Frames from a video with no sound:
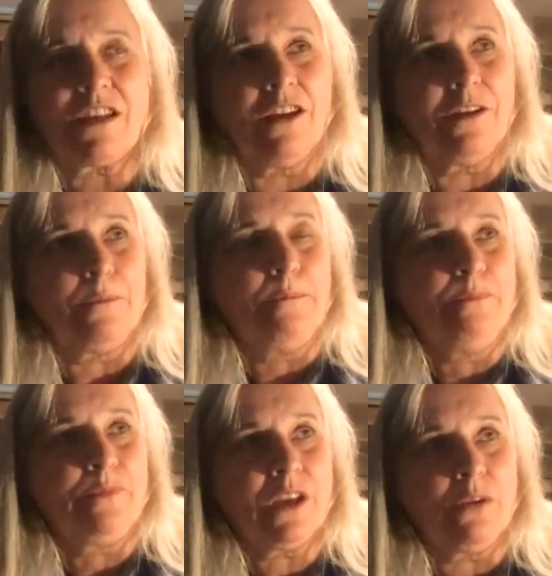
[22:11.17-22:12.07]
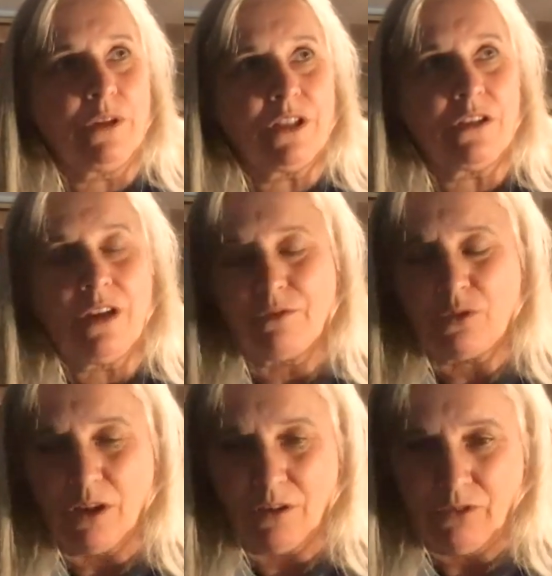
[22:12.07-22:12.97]
and we do have
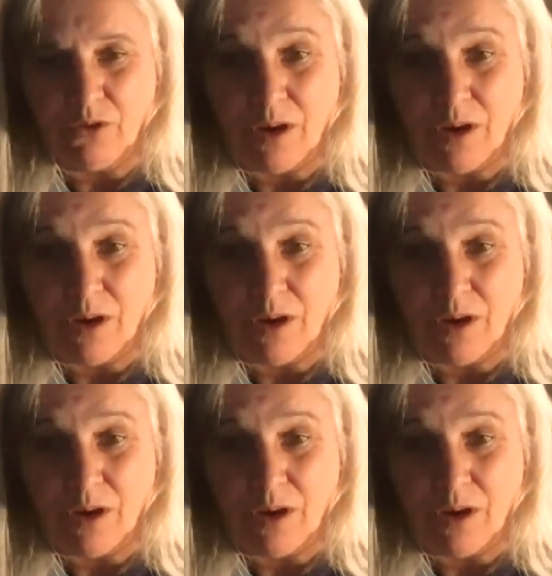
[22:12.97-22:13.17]
quite a few